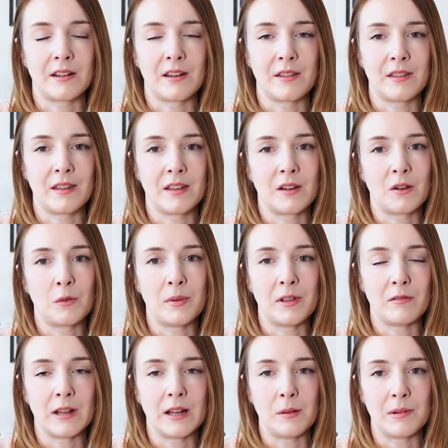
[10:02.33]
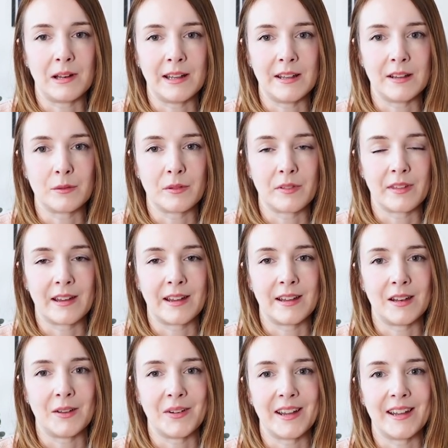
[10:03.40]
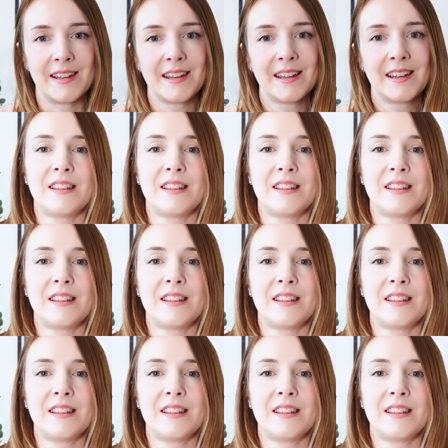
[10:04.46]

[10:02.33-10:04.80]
I think I'll be really pleased with that anyway.